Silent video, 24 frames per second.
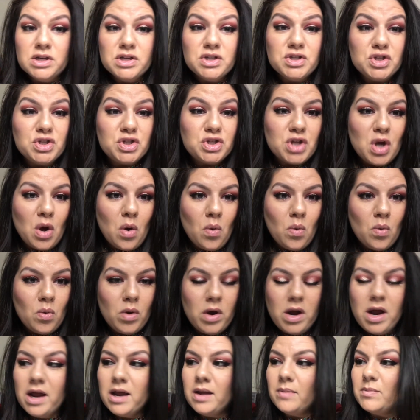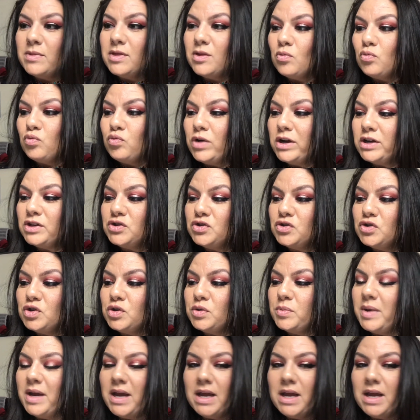So I am in the restroom